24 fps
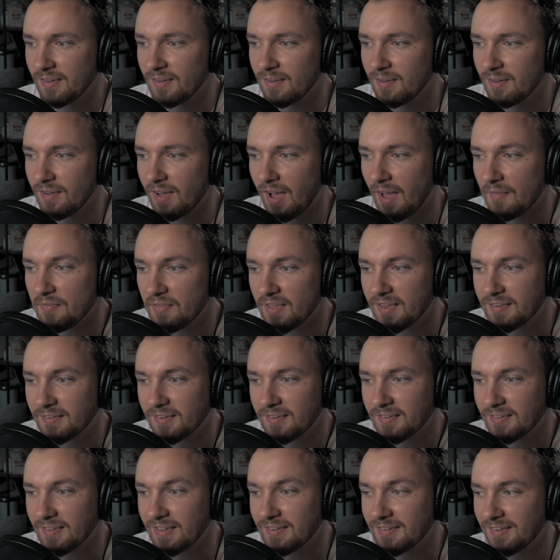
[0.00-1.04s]
Yeah. And this
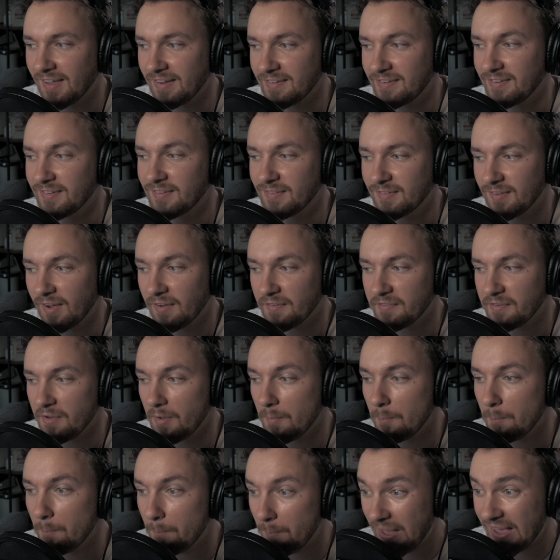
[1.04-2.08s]
is actually such
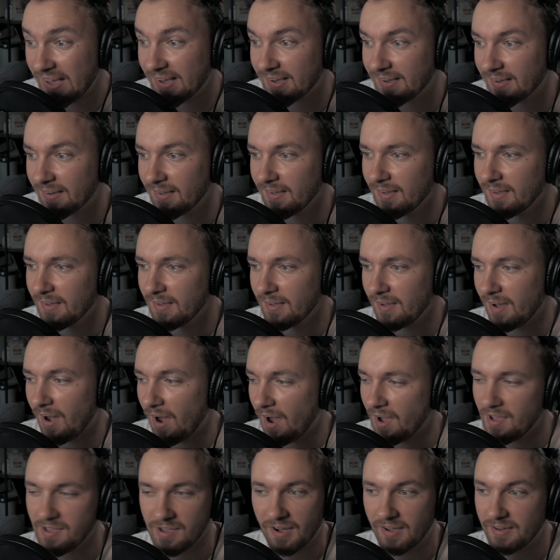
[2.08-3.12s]
a big.
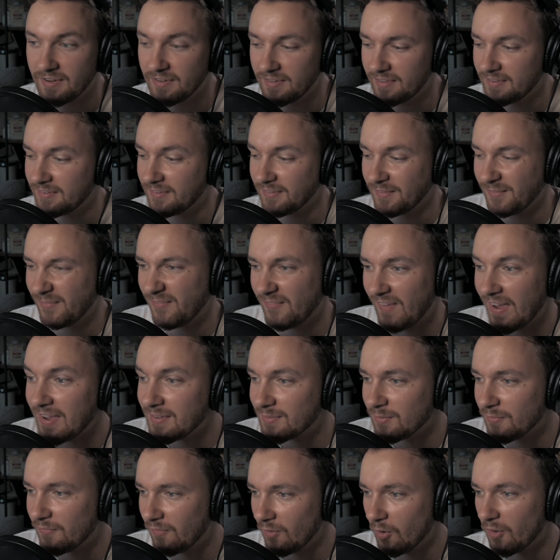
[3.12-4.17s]
This is a
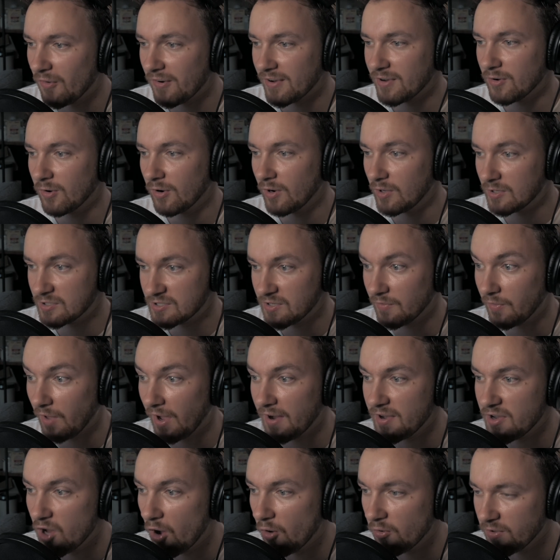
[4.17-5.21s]
fatal flaw in your logic that I
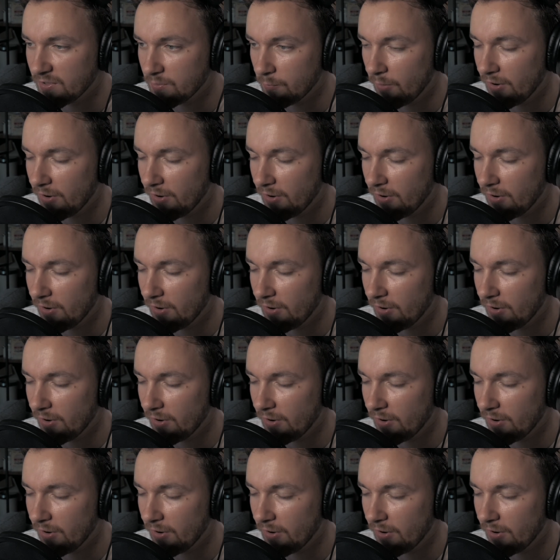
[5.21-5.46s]
know you won't